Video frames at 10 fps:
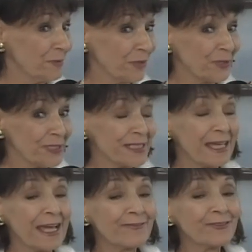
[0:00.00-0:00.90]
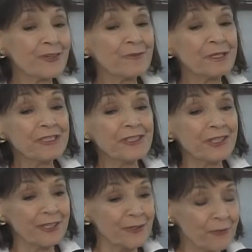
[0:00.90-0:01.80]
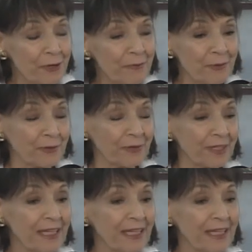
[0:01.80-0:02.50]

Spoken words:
Because they have so much to contribute.